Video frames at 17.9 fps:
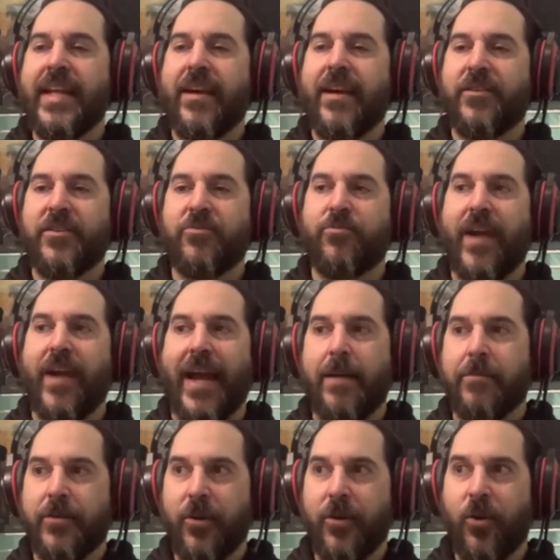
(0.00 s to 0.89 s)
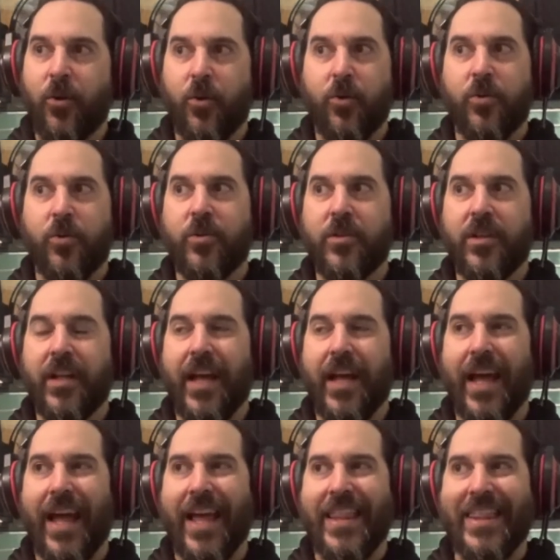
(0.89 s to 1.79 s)
down the rabbit hole
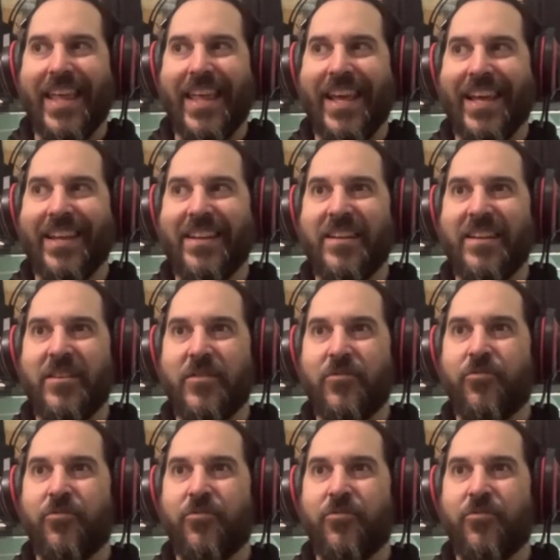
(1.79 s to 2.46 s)
and then